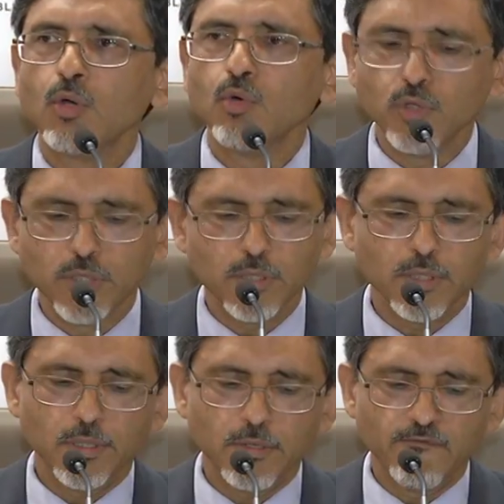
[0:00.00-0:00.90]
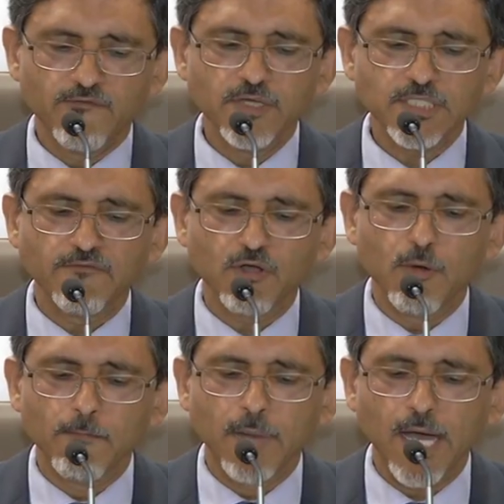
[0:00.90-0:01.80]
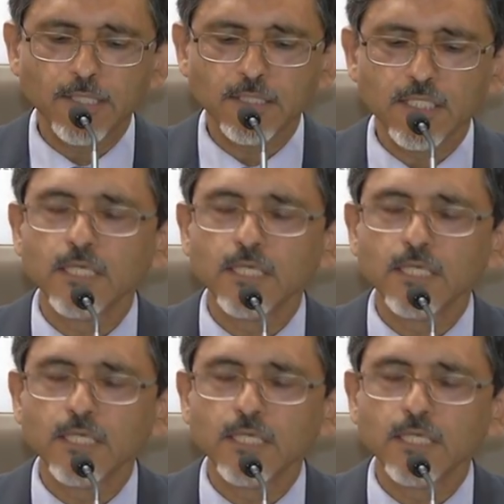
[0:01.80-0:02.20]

would first have a combined